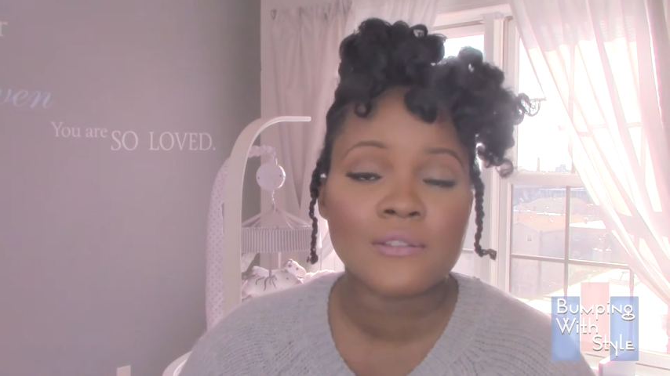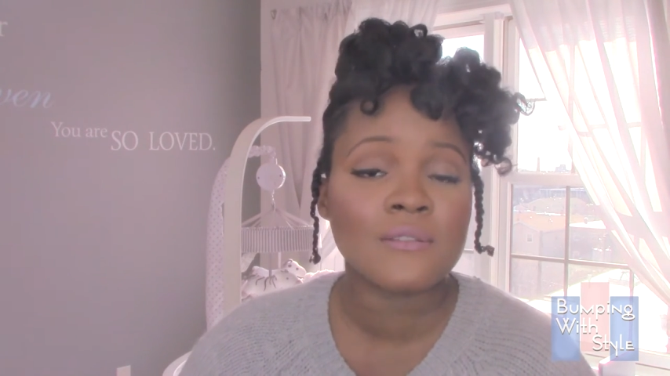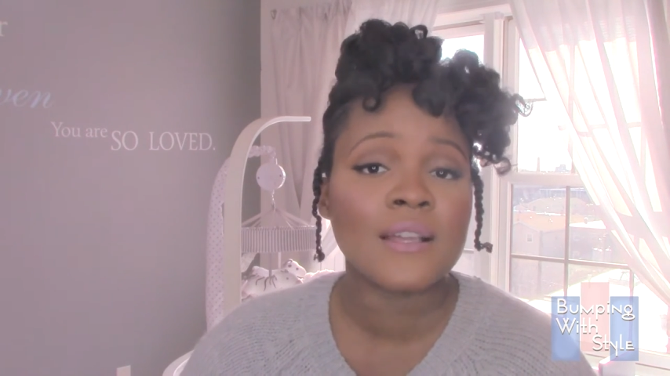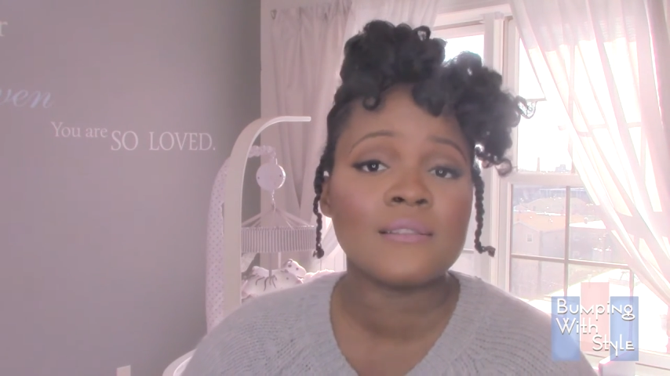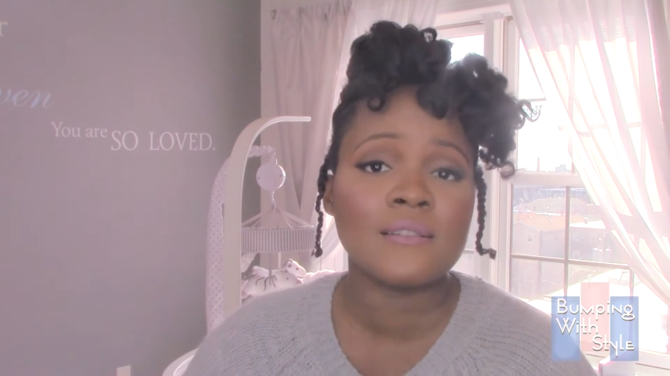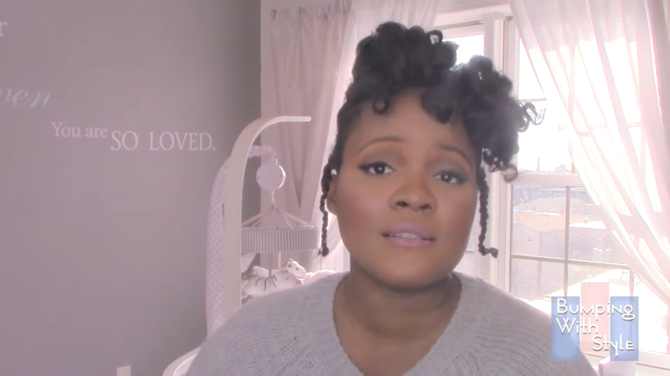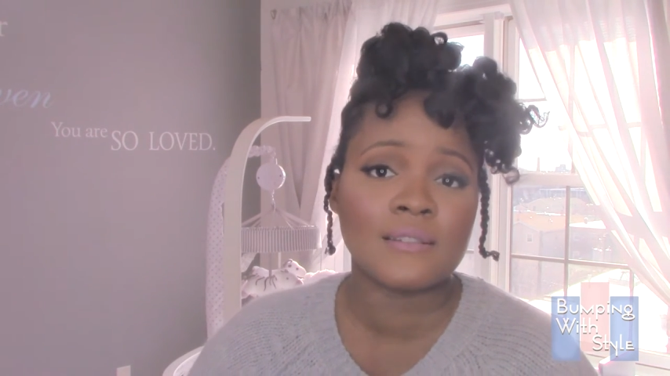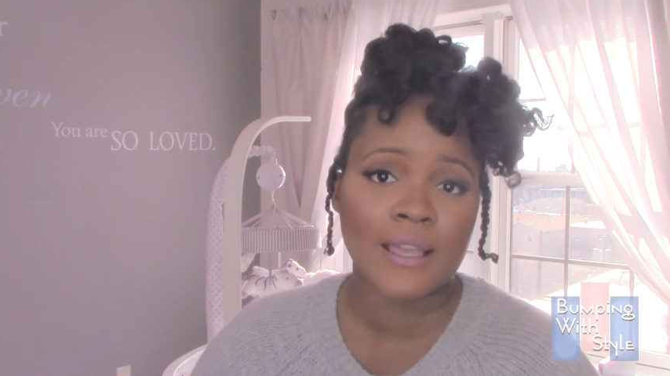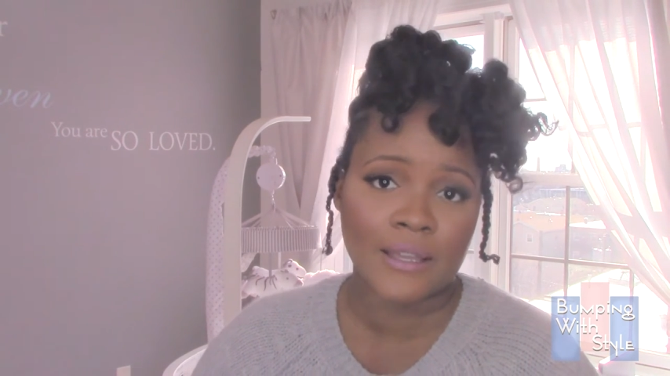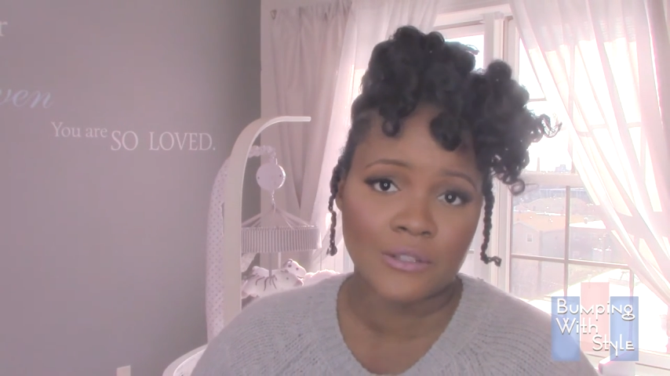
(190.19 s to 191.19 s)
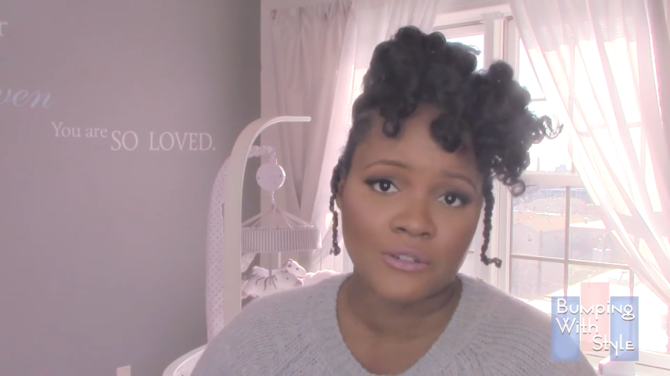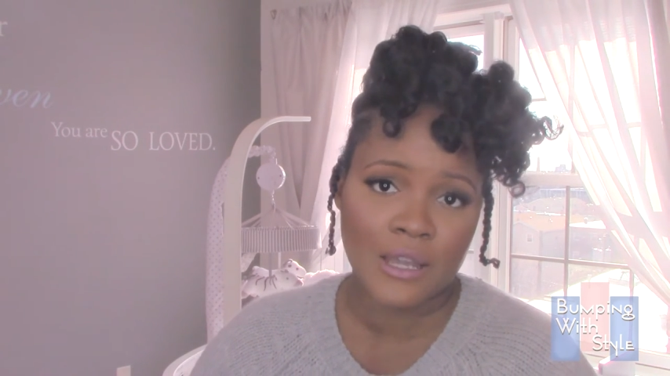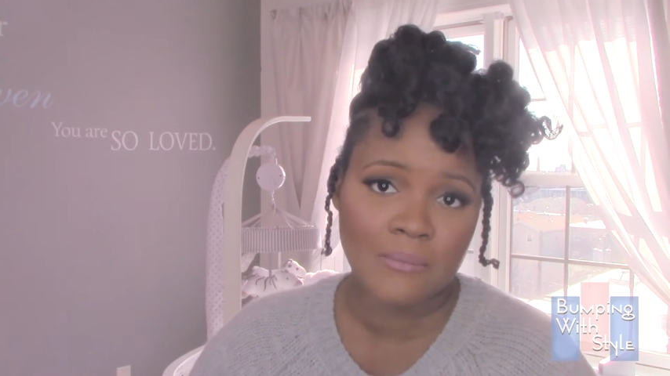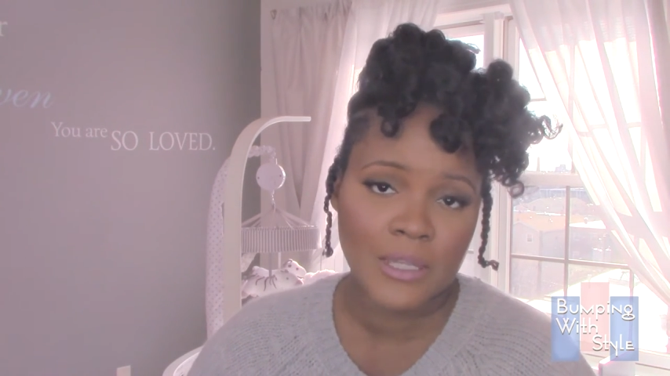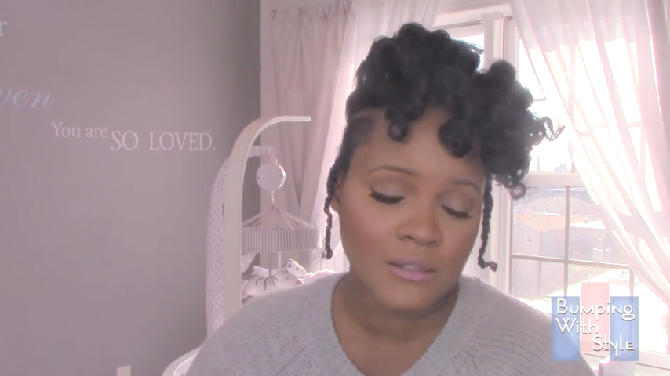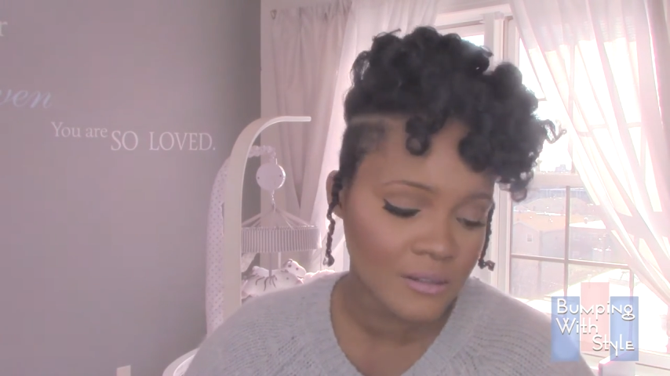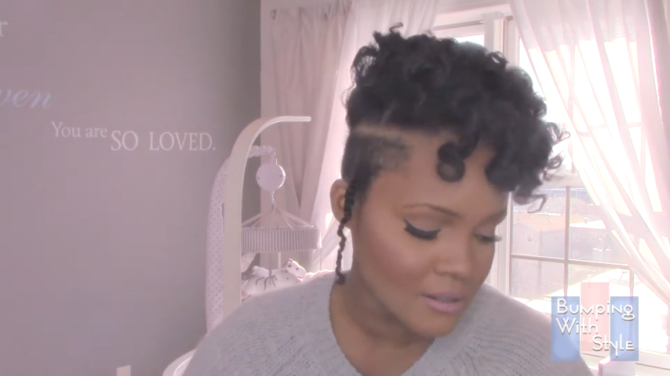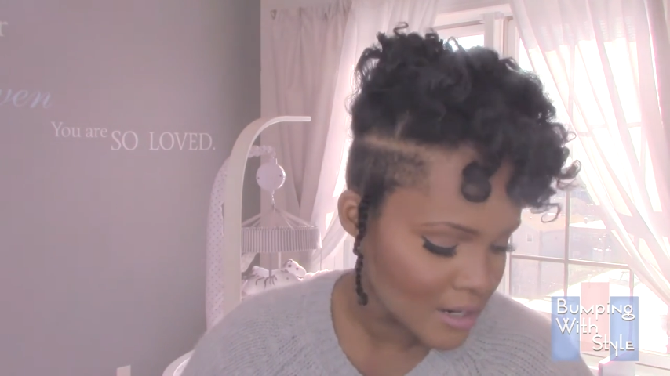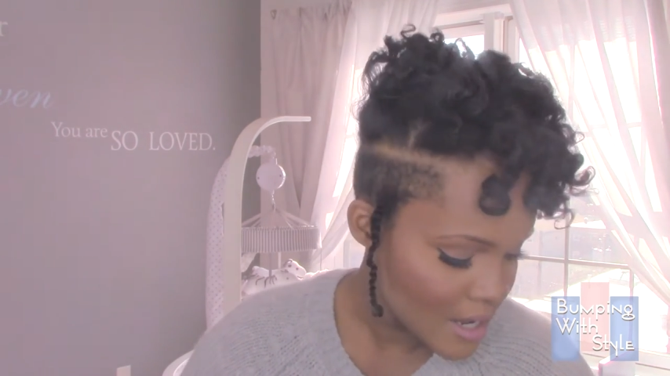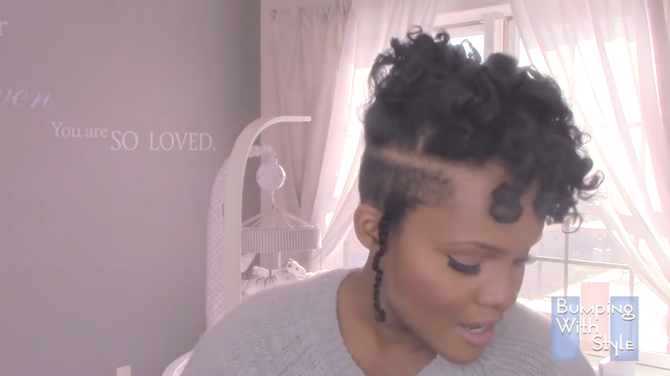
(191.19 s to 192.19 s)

So that's the second trimester.